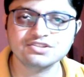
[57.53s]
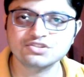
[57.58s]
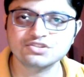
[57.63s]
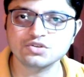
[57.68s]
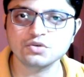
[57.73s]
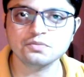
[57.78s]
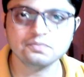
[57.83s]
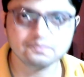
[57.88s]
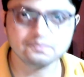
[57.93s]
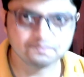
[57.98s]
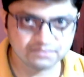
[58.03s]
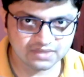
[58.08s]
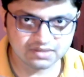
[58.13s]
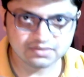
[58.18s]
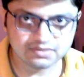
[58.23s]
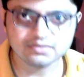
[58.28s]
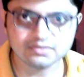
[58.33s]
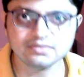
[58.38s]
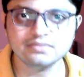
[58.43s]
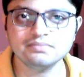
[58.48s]
So
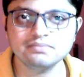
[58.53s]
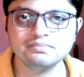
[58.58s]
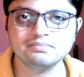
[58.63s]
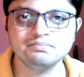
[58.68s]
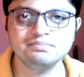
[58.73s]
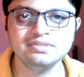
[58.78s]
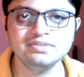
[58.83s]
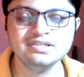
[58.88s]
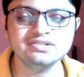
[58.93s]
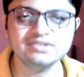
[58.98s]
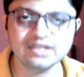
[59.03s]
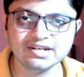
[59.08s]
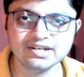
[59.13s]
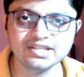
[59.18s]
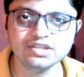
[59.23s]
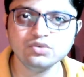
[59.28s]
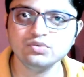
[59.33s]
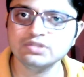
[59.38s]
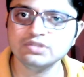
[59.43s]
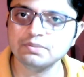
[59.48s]
be
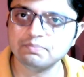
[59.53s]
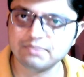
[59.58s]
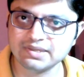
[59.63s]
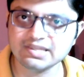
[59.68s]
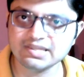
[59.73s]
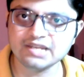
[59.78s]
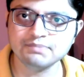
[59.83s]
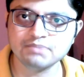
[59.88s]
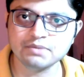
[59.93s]
ready with a pen and